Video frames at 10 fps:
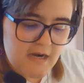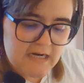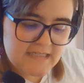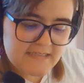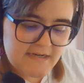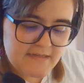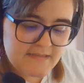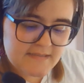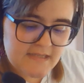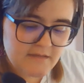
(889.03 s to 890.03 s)
I decided
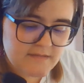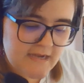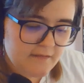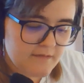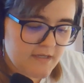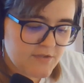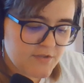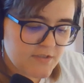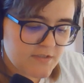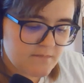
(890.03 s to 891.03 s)
to settle down and
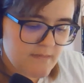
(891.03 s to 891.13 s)
just